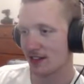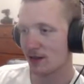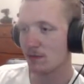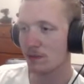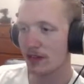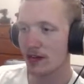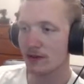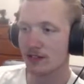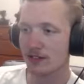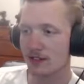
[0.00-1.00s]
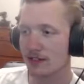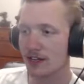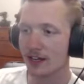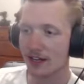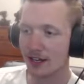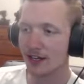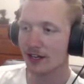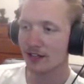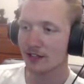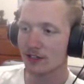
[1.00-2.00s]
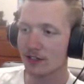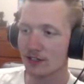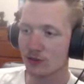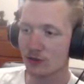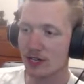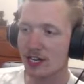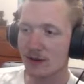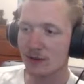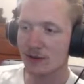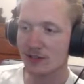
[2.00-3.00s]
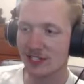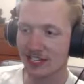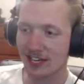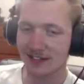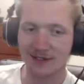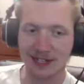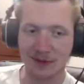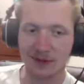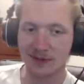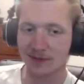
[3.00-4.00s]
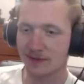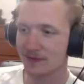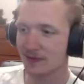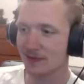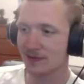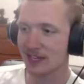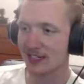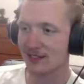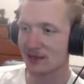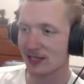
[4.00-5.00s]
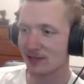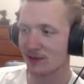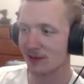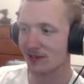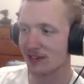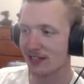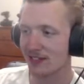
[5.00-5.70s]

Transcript: This baby tonight. The creepers. Yeah, that one. That's the best one. That's a